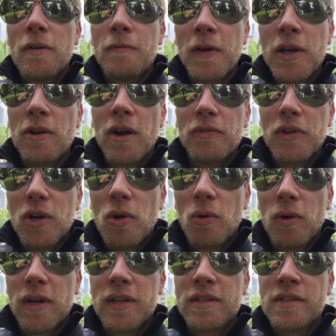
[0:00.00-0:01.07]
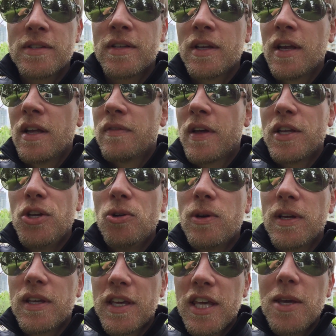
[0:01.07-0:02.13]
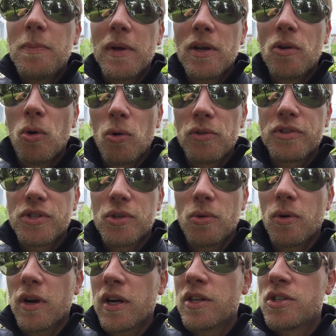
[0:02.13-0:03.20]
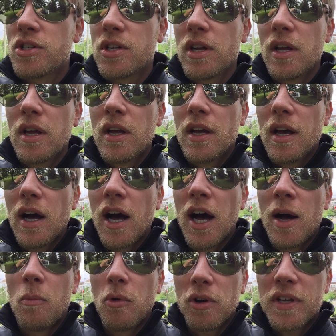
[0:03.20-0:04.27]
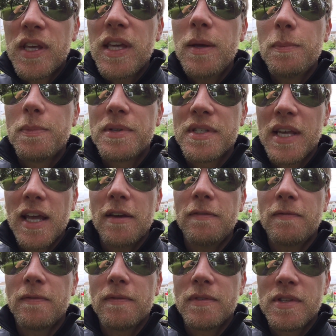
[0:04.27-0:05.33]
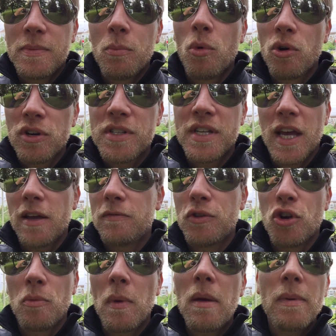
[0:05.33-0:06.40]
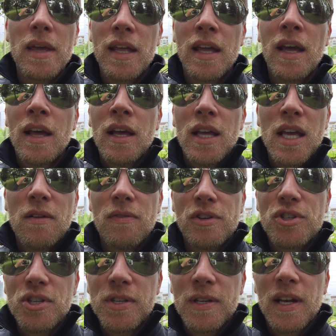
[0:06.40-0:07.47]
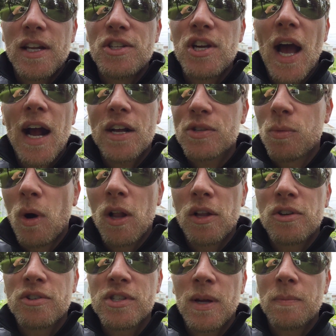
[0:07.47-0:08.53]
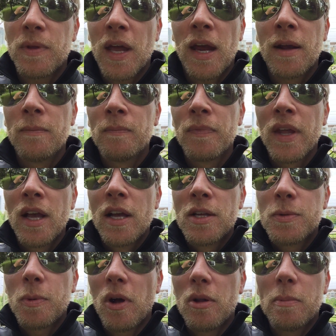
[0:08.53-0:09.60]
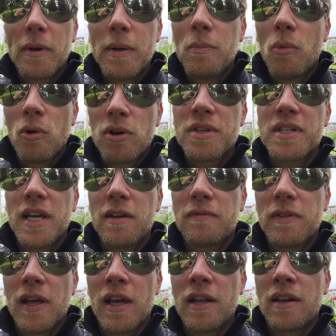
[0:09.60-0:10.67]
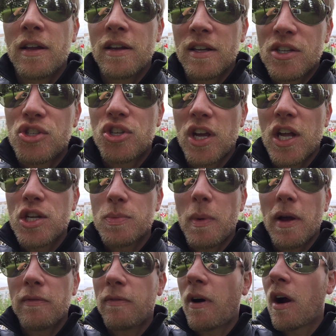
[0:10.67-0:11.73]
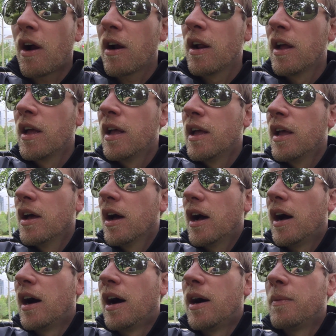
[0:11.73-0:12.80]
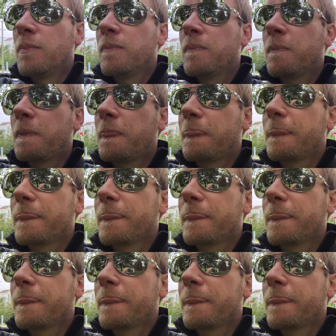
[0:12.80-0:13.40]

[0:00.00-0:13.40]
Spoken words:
figure out the coins that you can keep in cold storage, or keep more safe, maybe even just in a Jack's wallet or something. It's probably more safe than an exchange by far. And